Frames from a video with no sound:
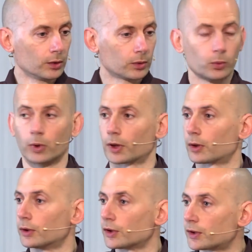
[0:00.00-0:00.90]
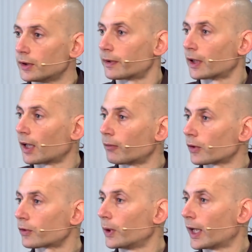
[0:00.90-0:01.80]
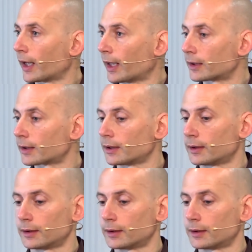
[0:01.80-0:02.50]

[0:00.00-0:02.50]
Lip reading: work on these different levels we are at.